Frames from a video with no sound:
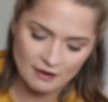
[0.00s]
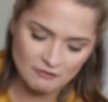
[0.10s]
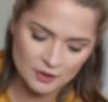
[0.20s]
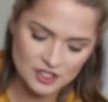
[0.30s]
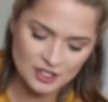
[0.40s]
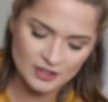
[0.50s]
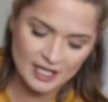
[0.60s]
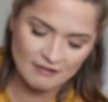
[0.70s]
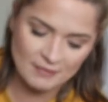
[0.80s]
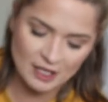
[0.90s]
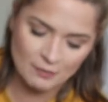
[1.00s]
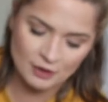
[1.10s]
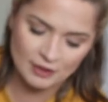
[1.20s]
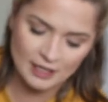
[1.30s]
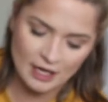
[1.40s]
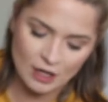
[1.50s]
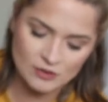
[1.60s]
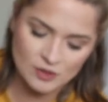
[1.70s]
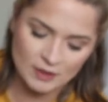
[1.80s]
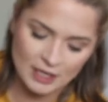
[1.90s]
Unfortunately, I have makeup on right
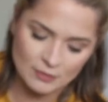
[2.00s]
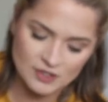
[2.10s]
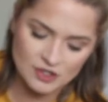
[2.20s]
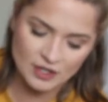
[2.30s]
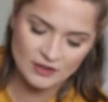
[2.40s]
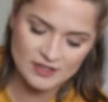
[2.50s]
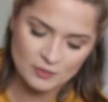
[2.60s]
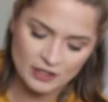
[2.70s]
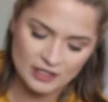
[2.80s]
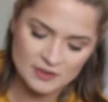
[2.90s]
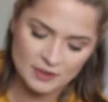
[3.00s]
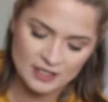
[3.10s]
now to be able to try this product,